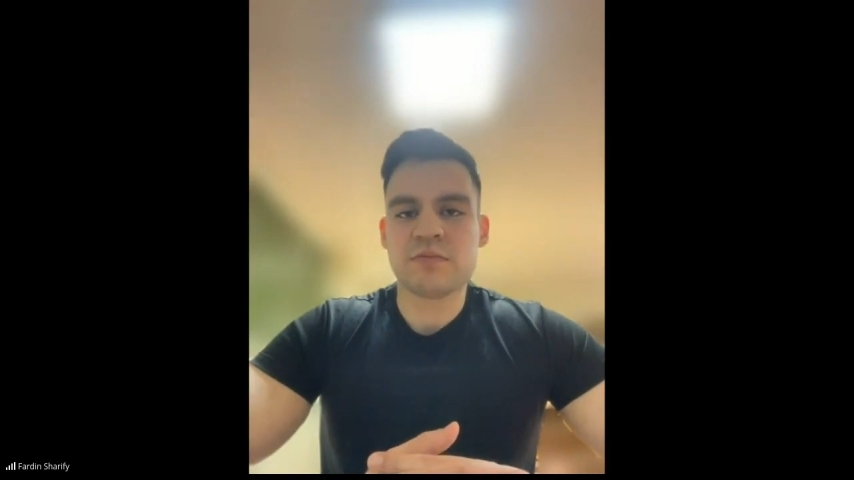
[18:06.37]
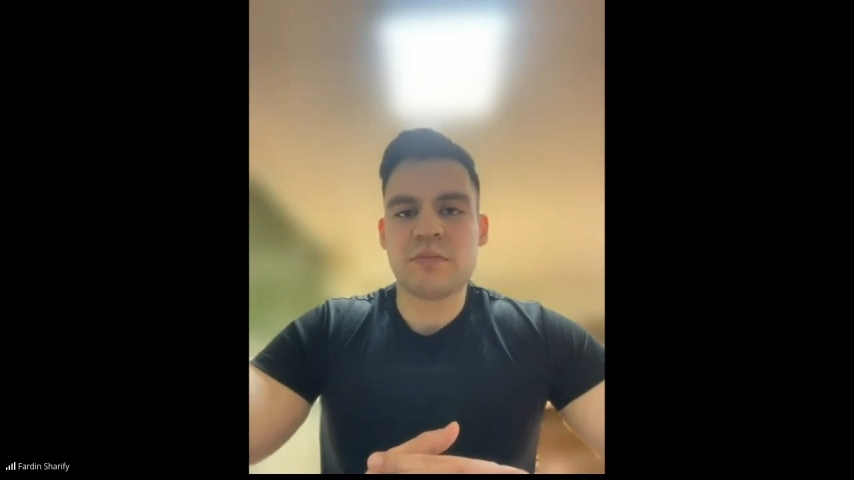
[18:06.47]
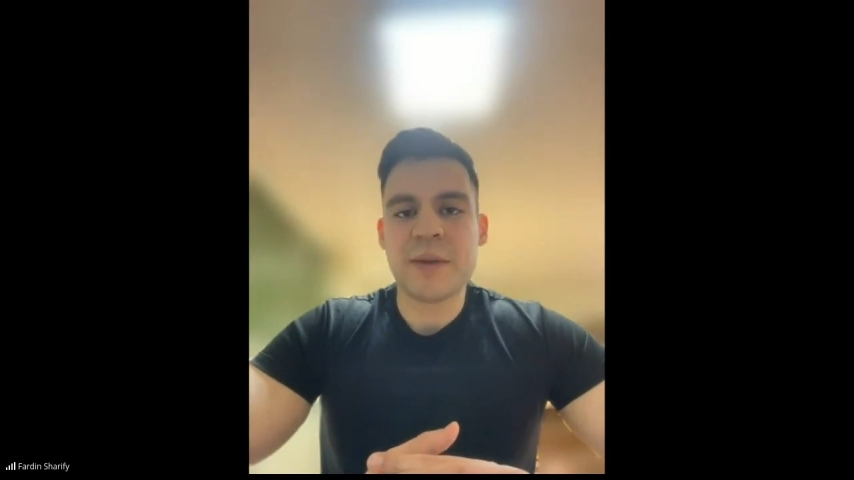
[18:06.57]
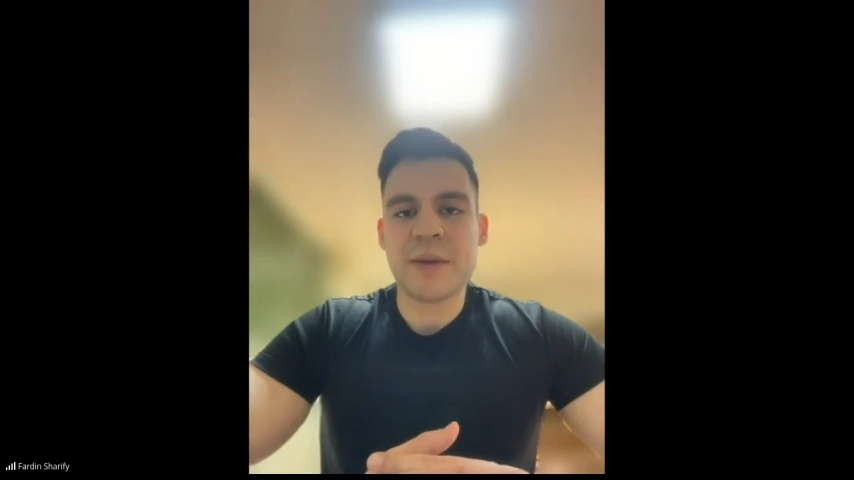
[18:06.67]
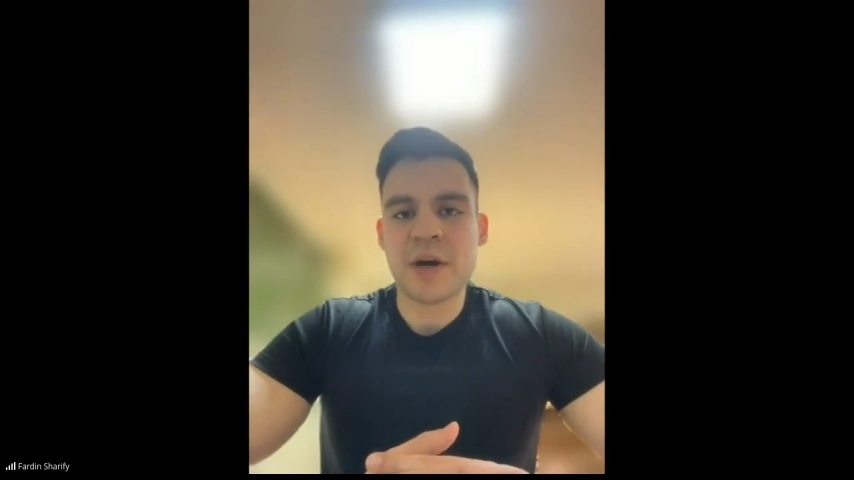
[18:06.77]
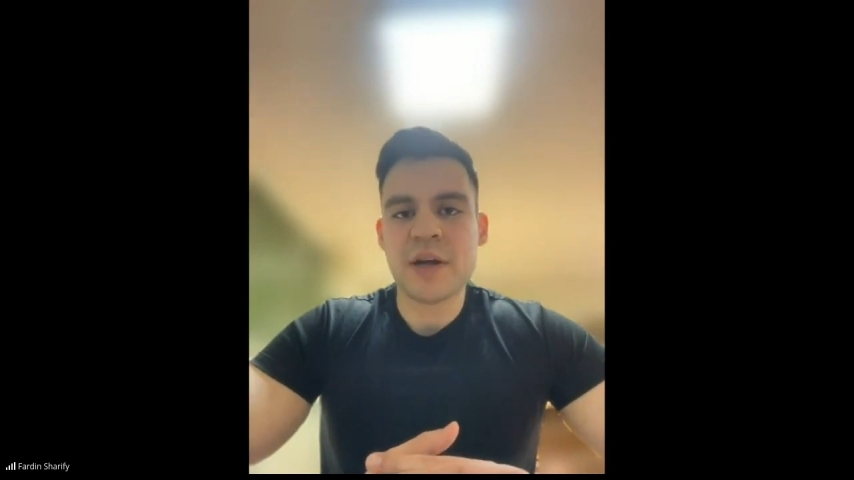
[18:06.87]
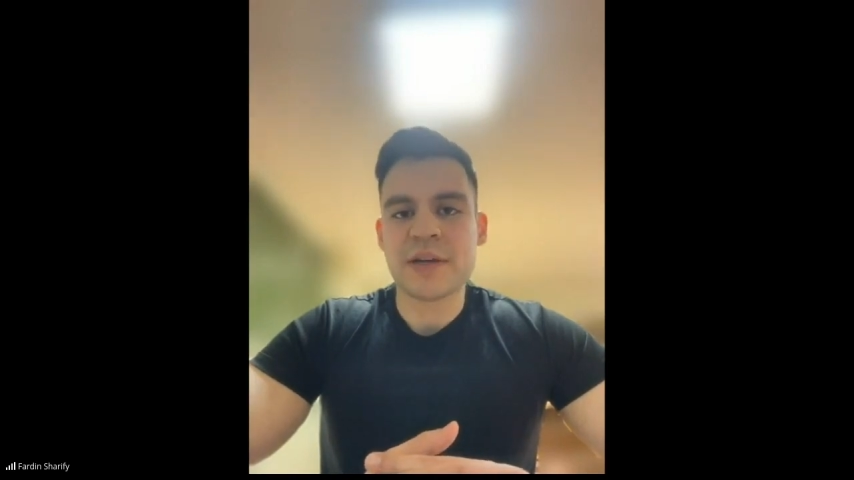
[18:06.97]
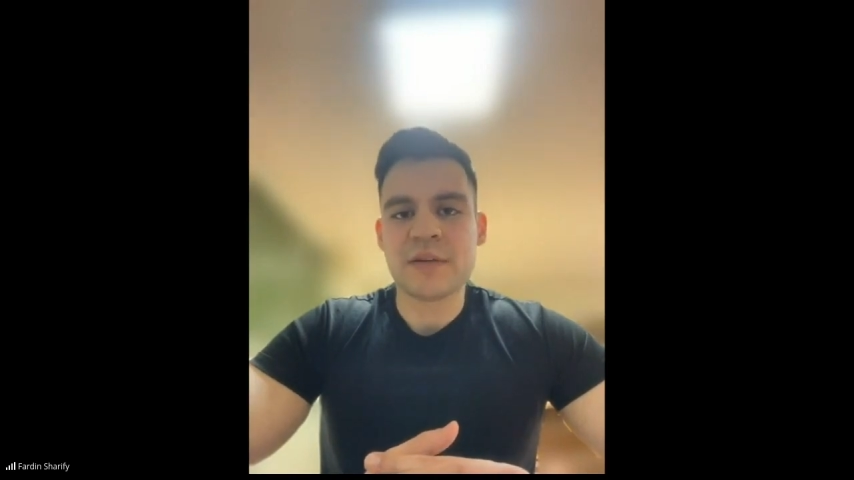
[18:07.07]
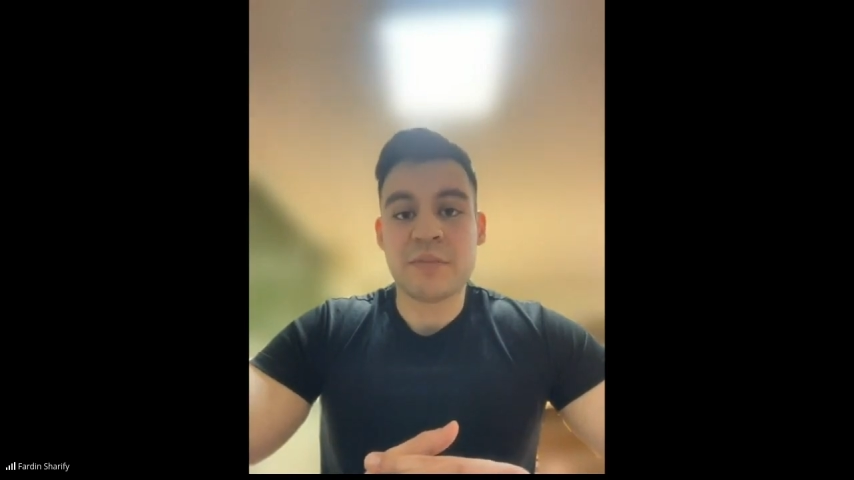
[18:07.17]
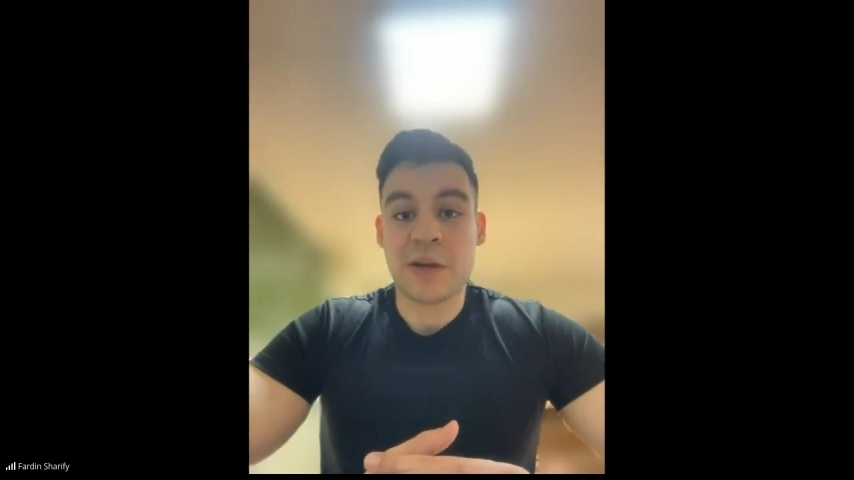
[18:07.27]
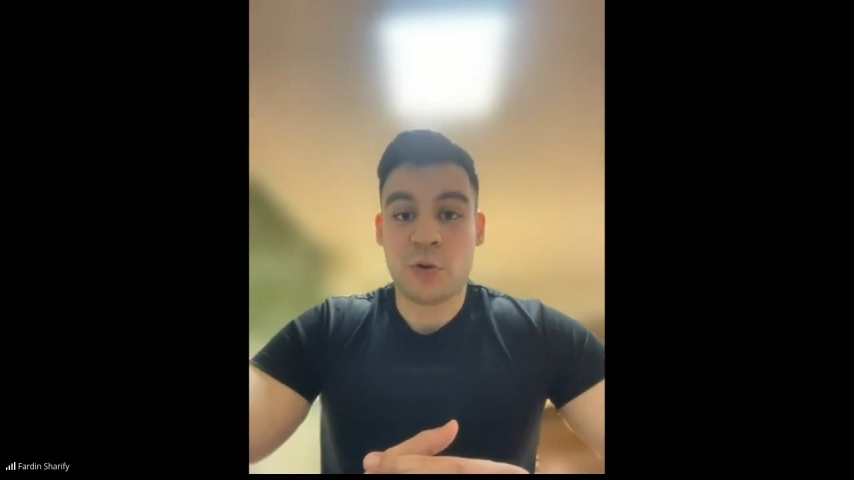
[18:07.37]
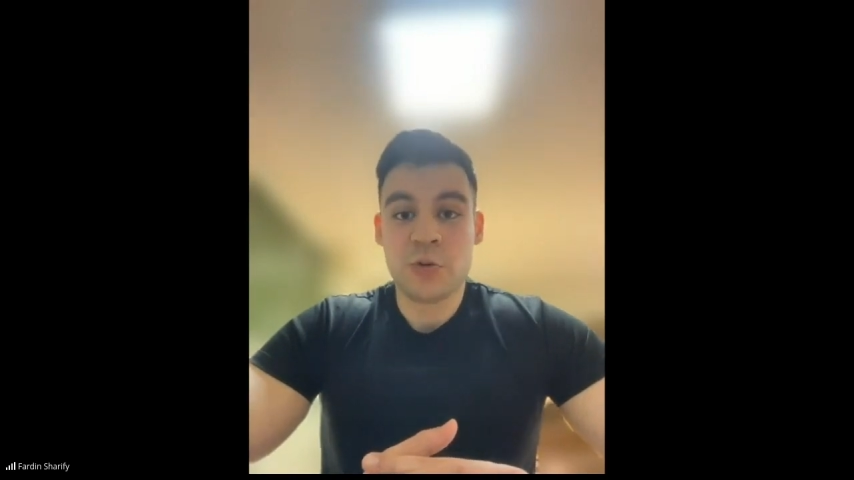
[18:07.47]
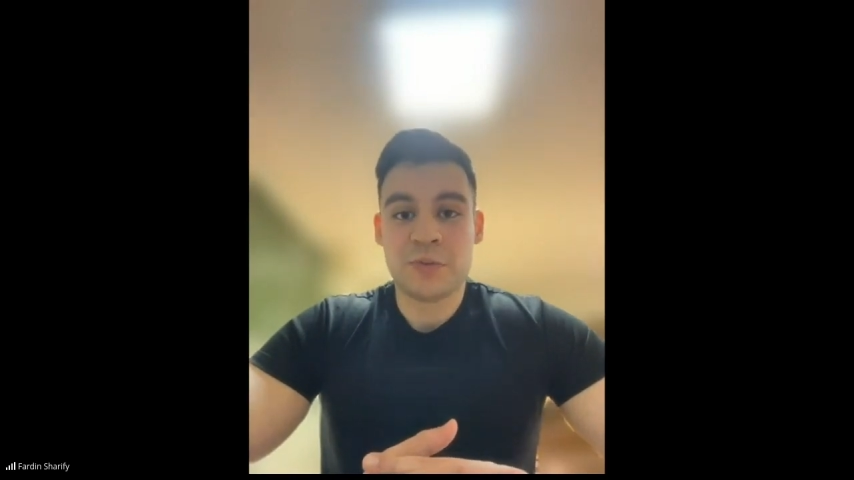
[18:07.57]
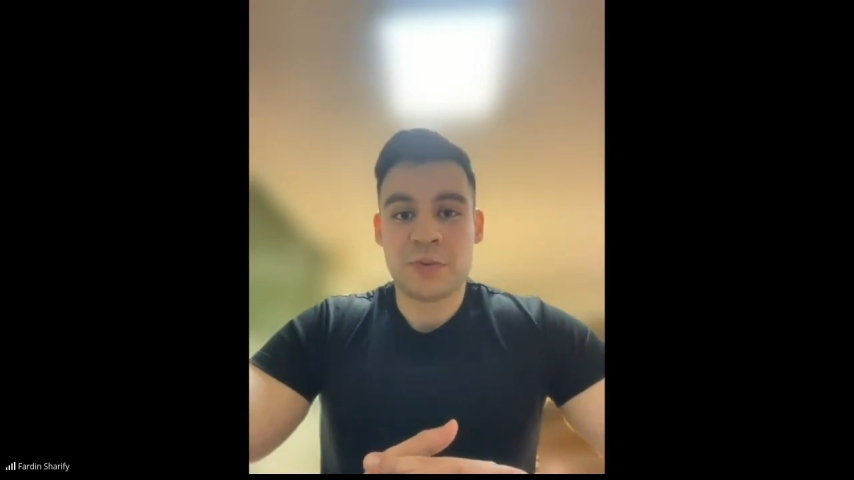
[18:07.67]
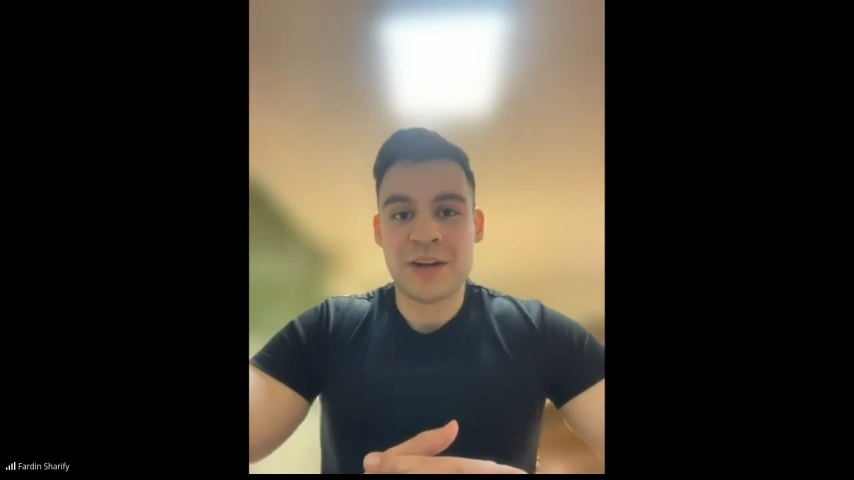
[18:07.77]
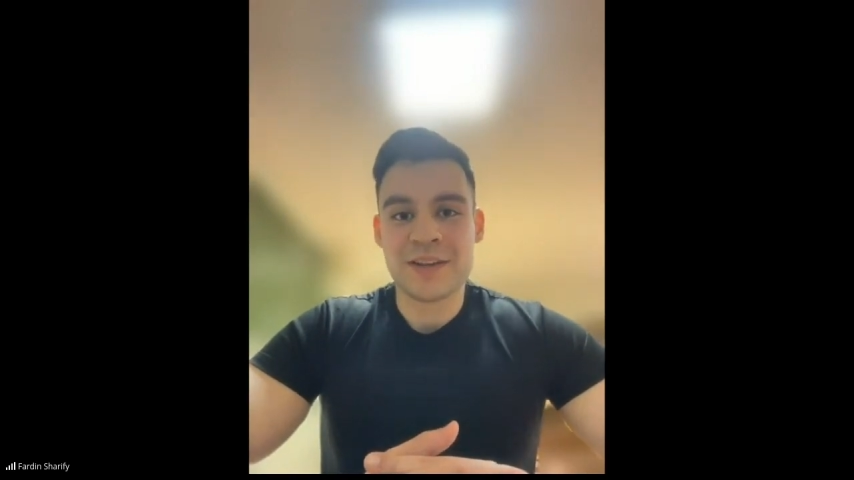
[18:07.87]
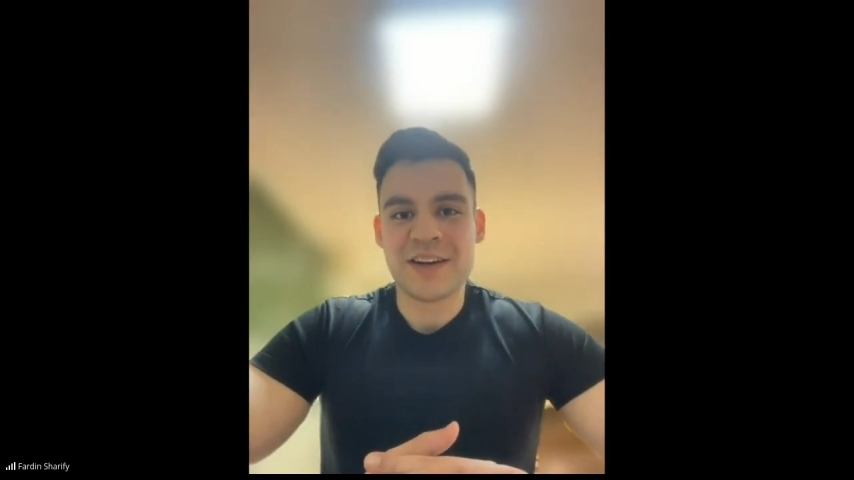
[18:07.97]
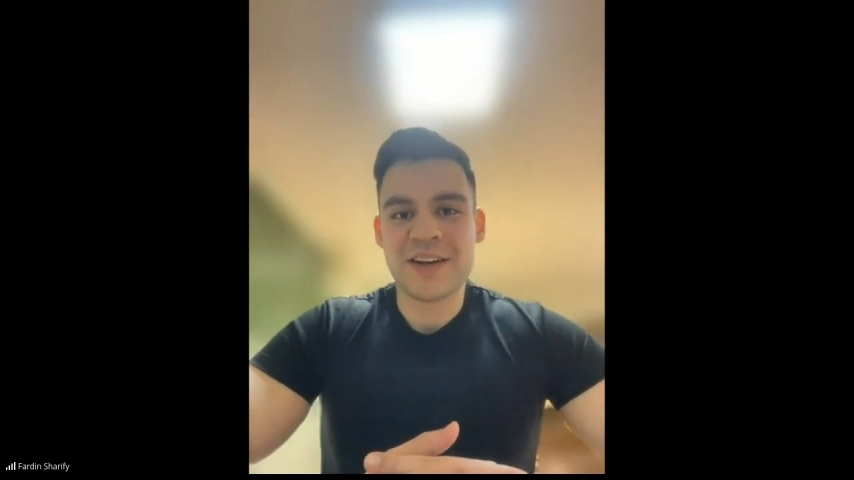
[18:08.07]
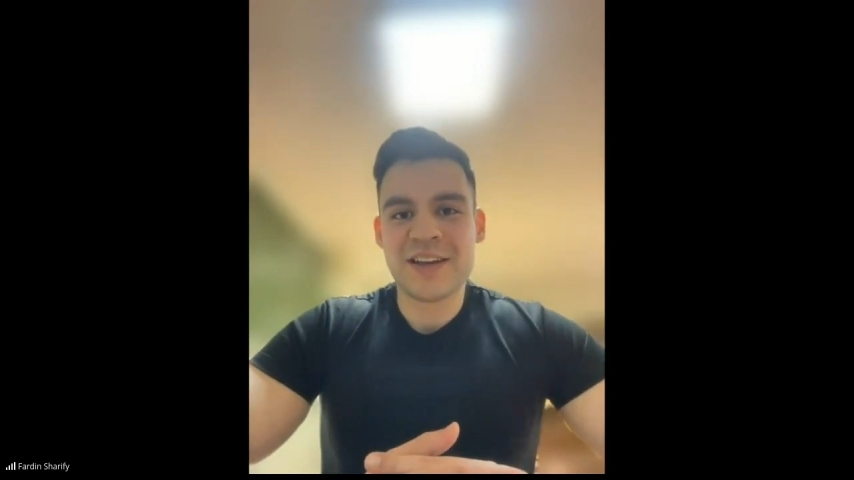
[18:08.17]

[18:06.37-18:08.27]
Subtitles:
my brother, my only brother.